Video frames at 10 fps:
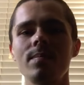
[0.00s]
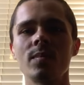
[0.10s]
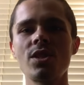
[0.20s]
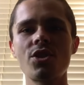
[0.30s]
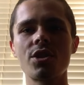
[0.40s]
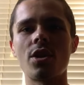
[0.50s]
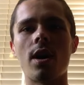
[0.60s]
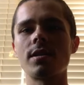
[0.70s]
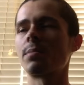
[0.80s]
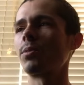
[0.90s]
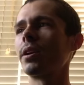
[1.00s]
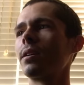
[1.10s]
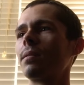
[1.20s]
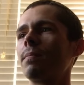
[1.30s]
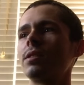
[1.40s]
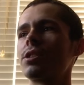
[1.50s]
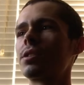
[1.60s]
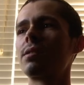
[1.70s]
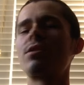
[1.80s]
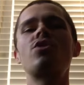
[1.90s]
it's just awesome right here. There's
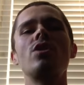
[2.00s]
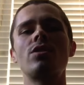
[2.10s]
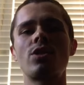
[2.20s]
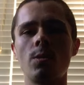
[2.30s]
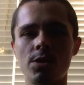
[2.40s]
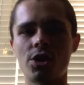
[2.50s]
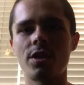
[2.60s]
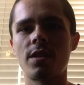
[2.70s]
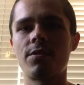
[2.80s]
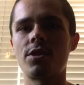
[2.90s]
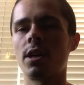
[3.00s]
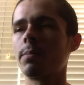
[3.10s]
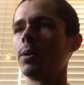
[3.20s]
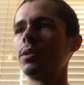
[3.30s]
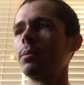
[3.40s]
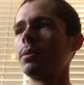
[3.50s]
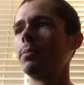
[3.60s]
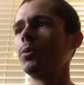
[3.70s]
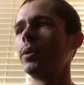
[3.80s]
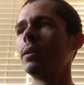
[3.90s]
just so much good stuff to talk about with
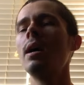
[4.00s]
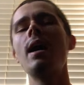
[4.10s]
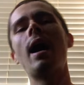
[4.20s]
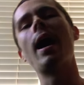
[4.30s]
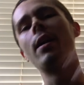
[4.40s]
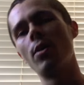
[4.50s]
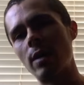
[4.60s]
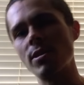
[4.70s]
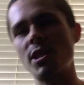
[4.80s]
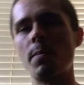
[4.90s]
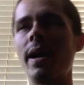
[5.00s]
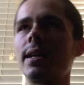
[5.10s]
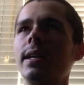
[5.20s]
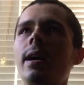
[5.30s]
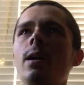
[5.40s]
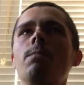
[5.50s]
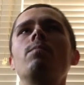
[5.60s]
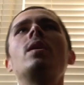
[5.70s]
WWE. I know that was SmackDown.